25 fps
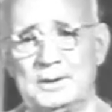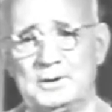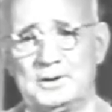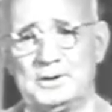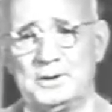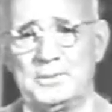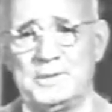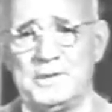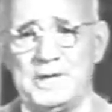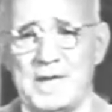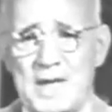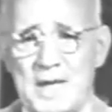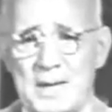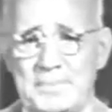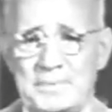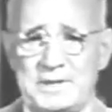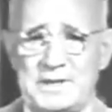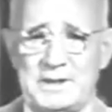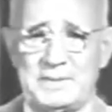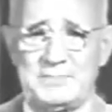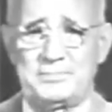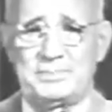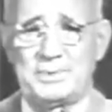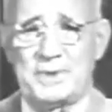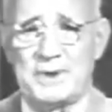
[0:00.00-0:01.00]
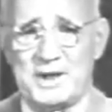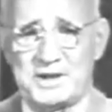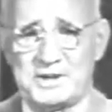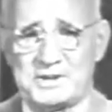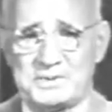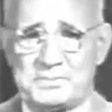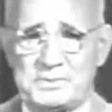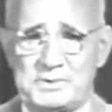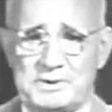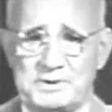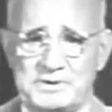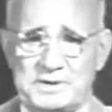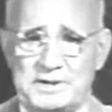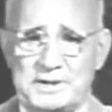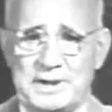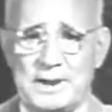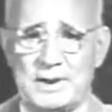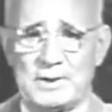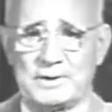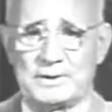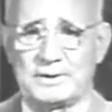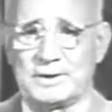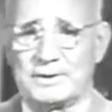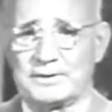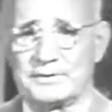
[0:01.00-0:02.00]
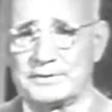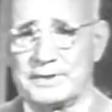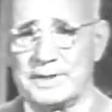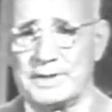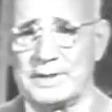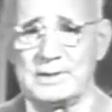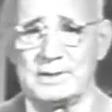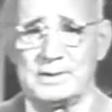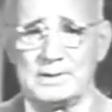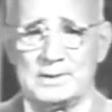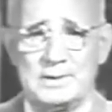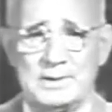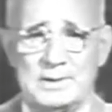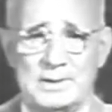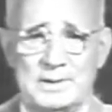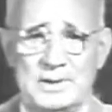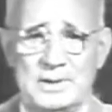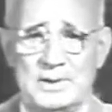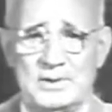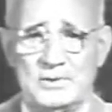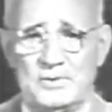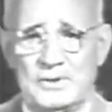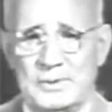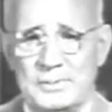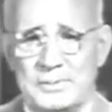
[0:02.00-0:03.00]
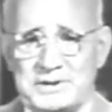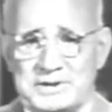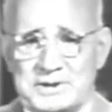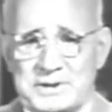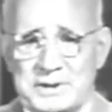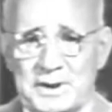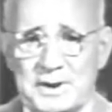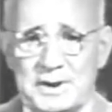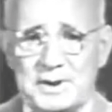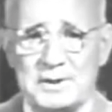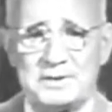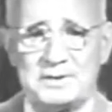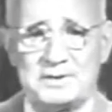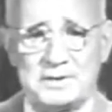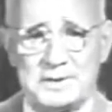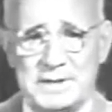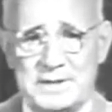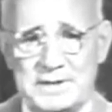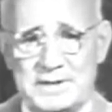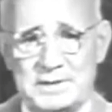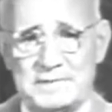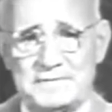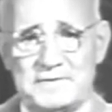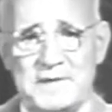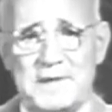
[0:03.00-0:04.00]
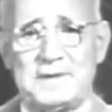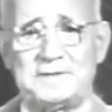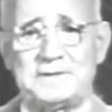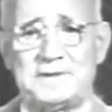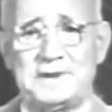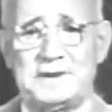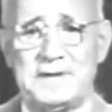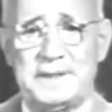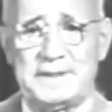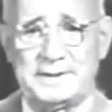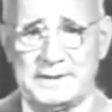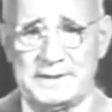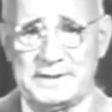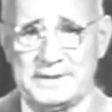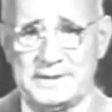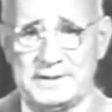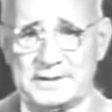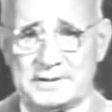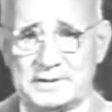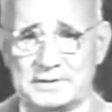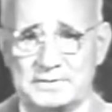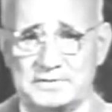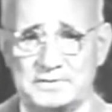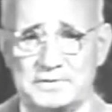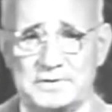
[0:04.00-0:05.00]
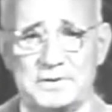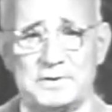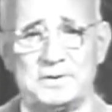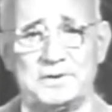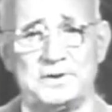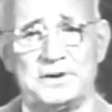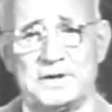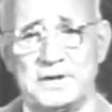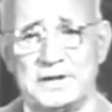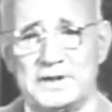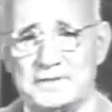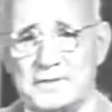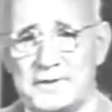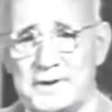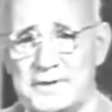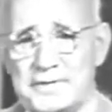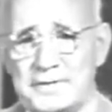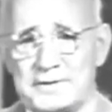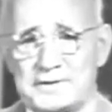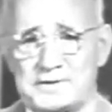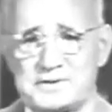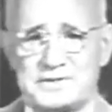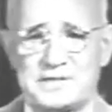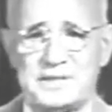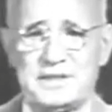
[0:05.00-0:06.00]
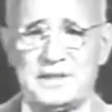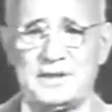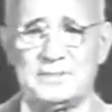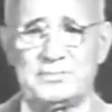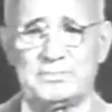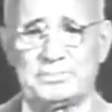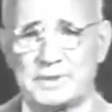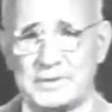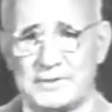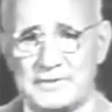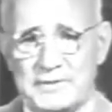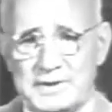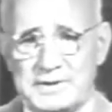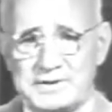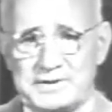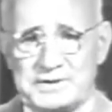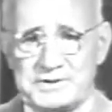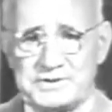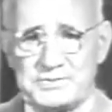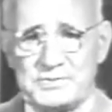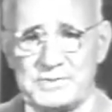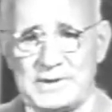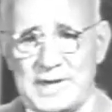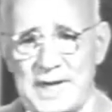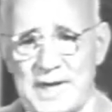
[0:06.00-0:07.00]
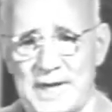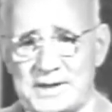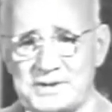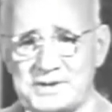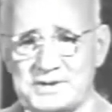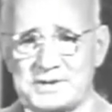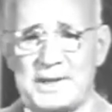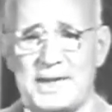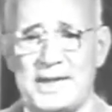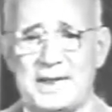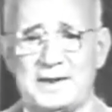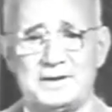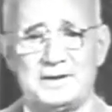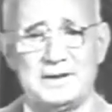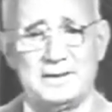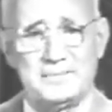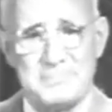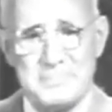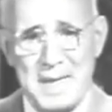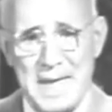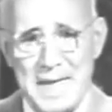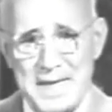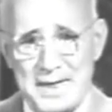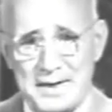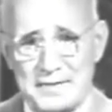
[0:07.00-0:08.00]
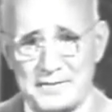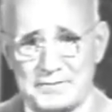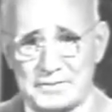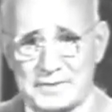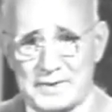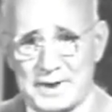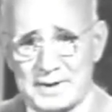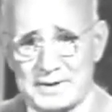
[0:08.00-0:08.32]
To be happy and prosperous in our country, we must learn to live and to let live, to give others the privileges we ask and demand for